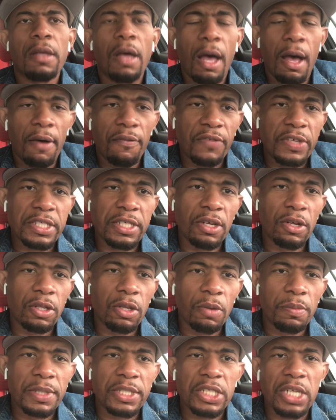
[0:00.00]
Vasyl
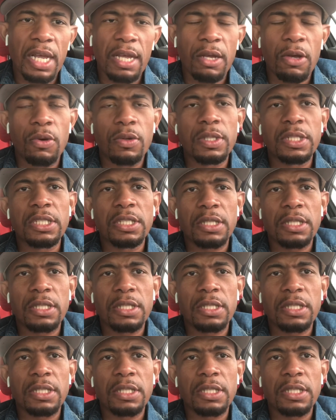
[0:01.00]
Lomachenko